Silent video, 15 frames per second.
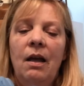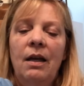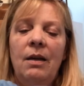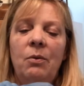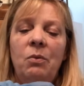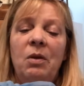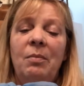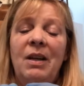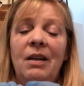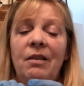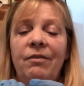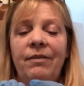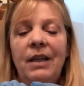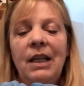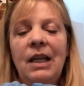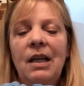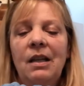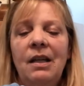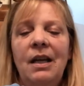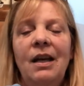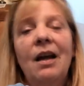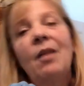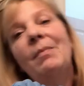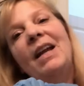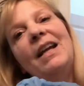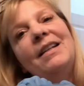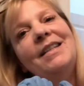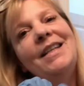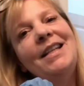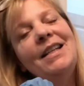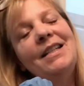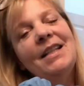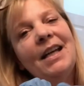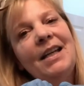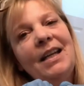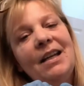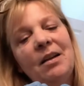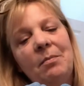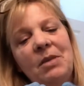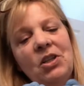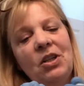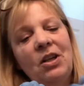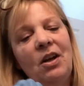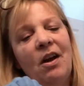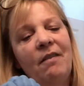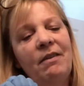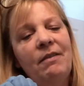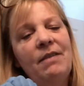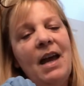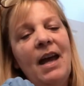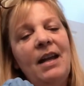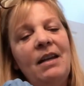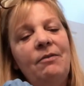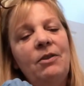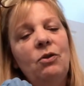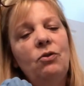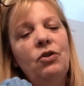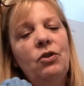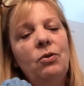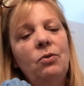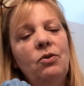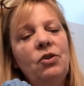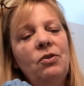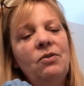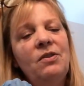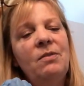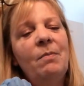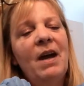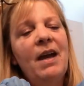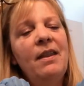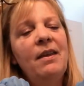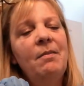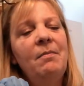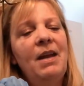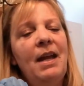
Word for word: It will be an affiliate link. I'll make a teeny tiny commission off of that if you do choose to buy them.